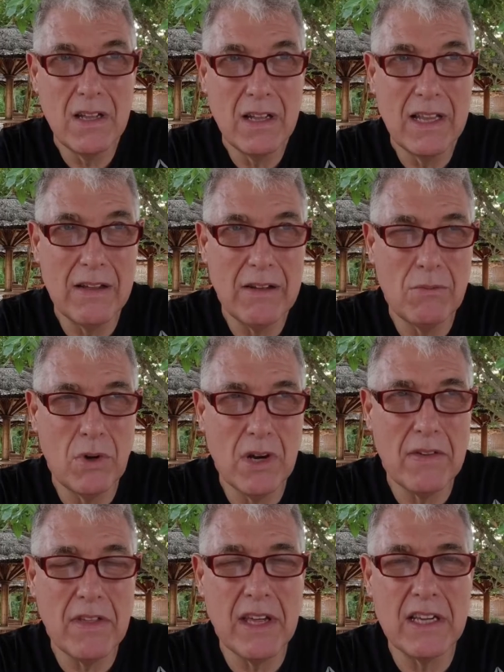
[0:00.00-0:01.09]
Now, what
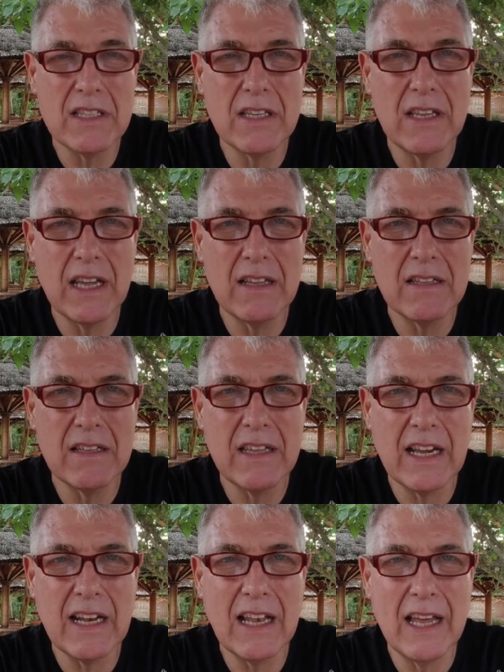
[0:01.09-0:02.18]
other things do they
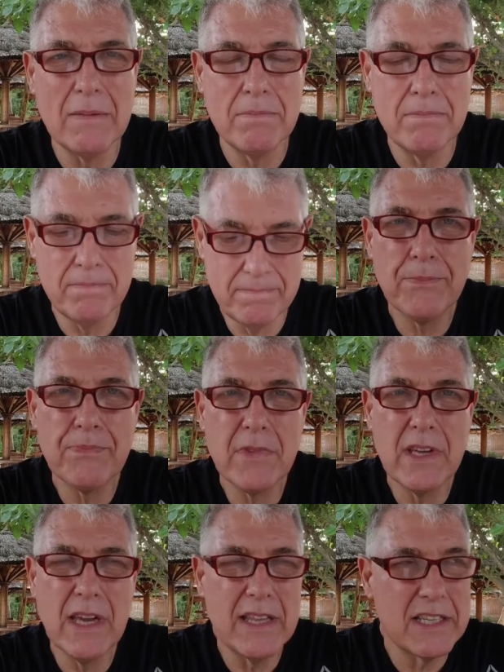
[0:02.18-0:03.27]
claim?
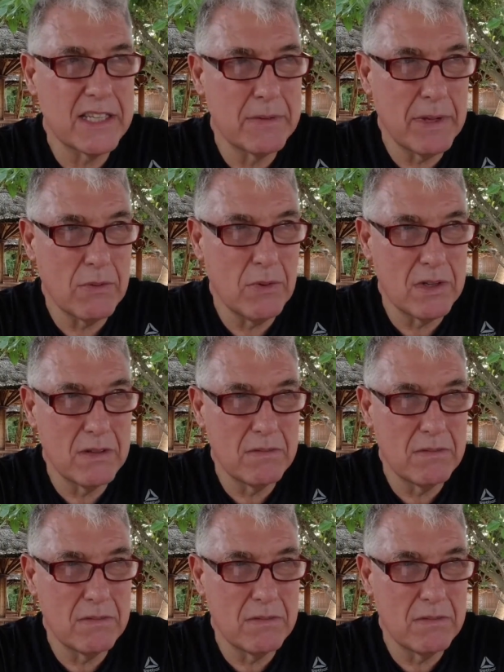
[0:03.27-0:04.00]
Yeah, this is a big one.